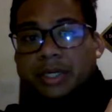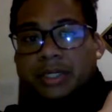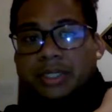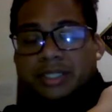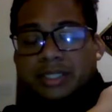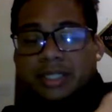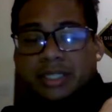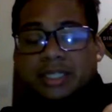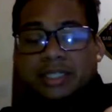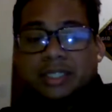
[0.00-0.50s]

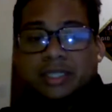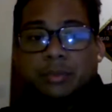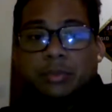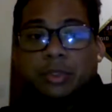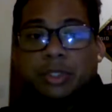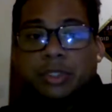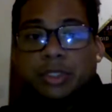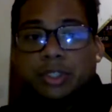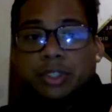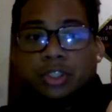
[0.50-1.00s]
It's
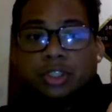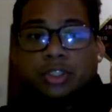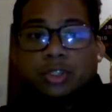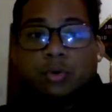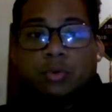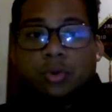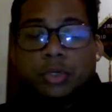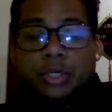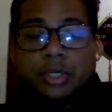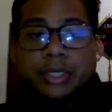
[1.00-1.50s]
somewhere in your
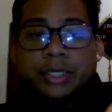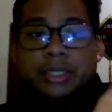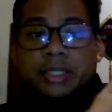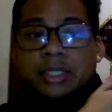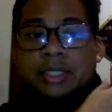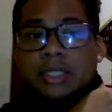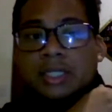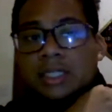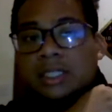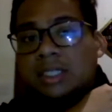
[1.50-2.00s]
shoulder.
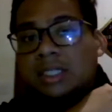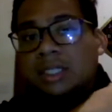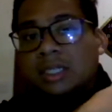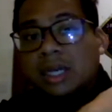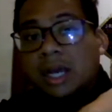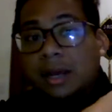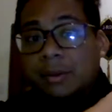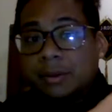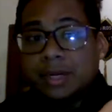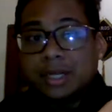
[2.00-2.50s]

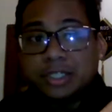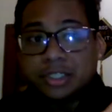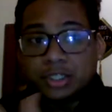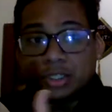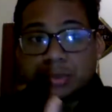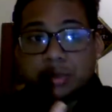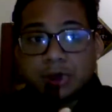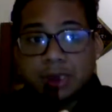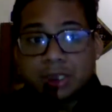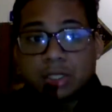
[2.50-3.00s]
I'm not sure
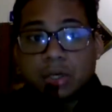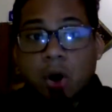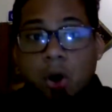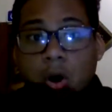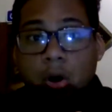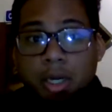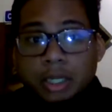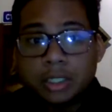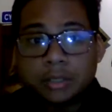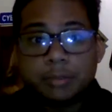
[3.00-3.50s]
what they
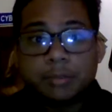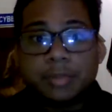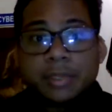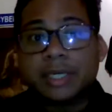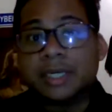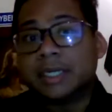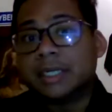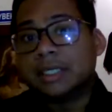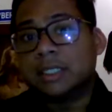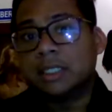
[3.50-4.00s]
call it,
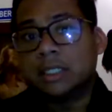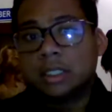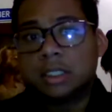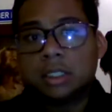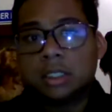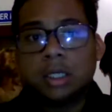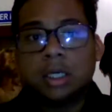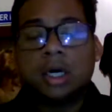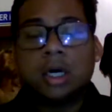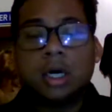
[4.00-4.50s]
but
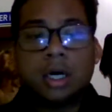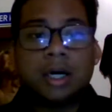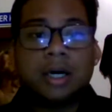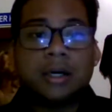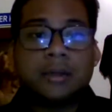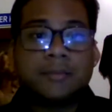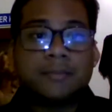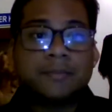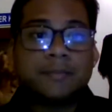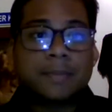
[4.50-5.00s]

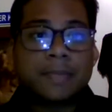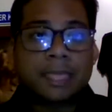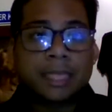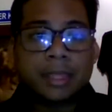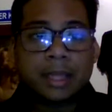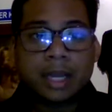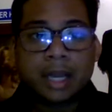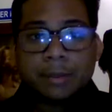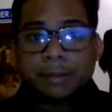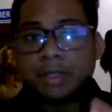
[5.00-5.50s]
um,
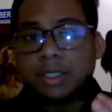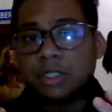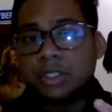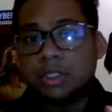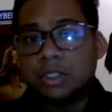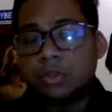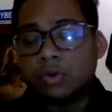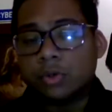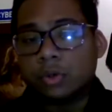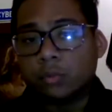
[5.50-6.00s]
I've been
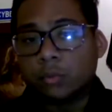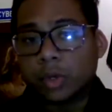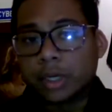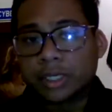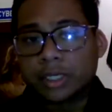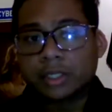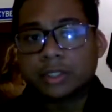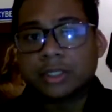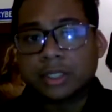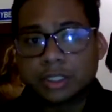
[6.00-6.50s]
doing
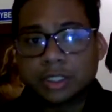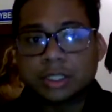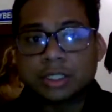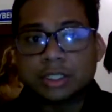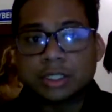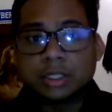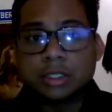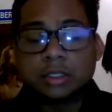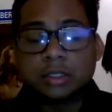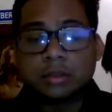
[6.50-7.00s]
workouts such
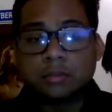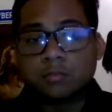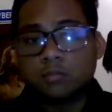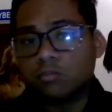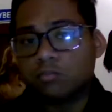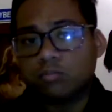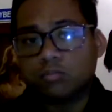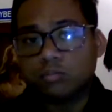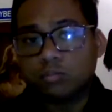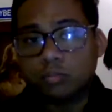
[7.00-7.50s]
as
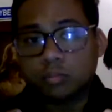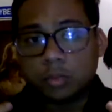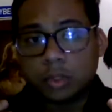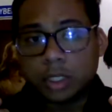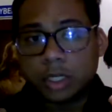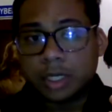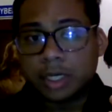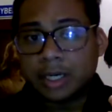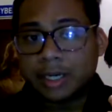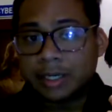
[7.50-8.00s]

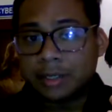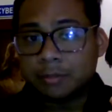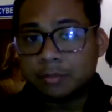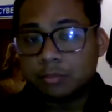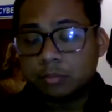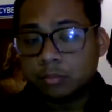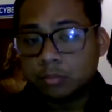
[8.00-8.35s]
uh